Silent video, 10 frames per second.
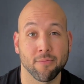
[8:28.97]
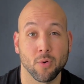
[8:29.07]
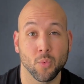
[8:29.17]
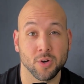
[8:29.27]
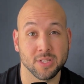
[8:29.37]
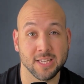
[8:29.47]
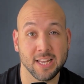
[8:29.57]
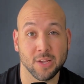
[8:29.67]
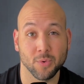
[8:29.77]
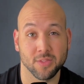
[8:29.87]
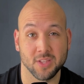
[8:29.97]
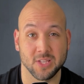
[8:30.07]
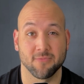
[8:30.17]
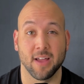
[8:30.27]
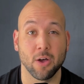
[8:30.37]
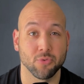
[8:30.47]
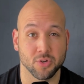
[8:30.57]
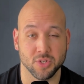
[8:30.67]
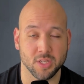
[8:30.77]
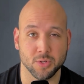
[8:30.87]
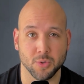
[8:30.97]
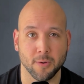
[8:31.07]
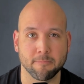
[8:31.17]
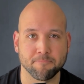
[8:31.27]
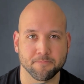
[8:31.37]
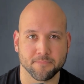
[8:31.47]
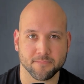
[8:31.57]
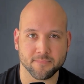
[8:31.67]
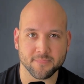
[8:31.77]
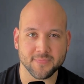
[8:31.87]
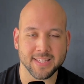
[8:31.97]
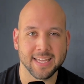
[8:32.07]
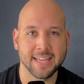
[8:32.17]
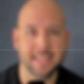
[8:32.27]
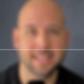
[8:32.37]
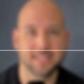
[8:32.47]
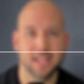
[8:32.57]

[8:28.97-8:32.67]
we're dealing with this founder syndrome, is